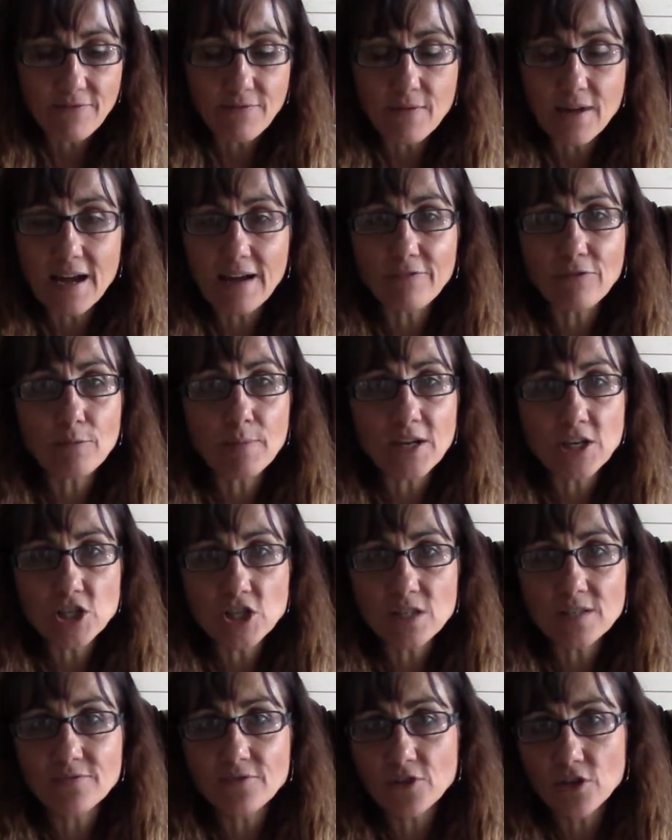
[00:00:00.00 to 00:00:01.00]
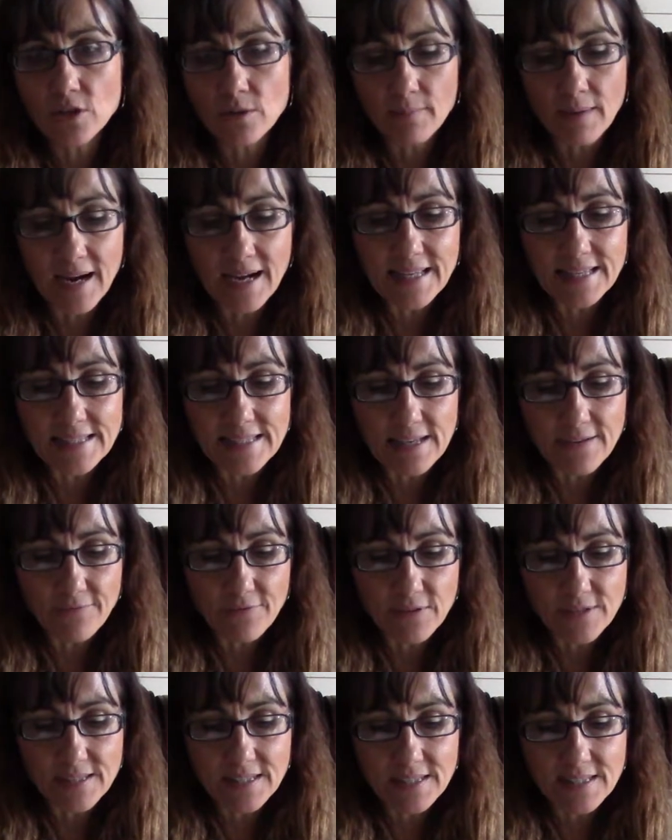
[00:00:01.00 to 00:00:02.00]
affirmations for your mindset
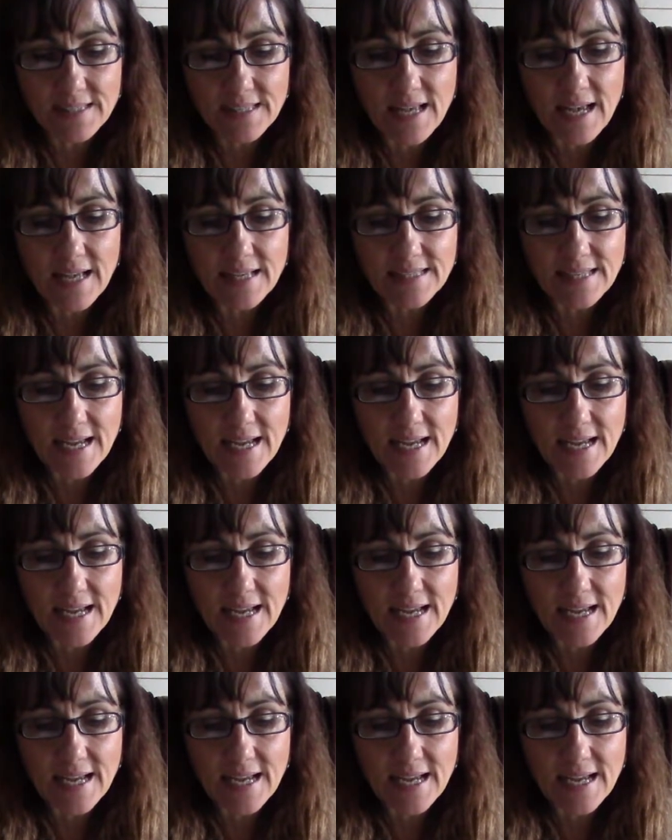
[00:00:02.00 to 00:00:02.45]
for success.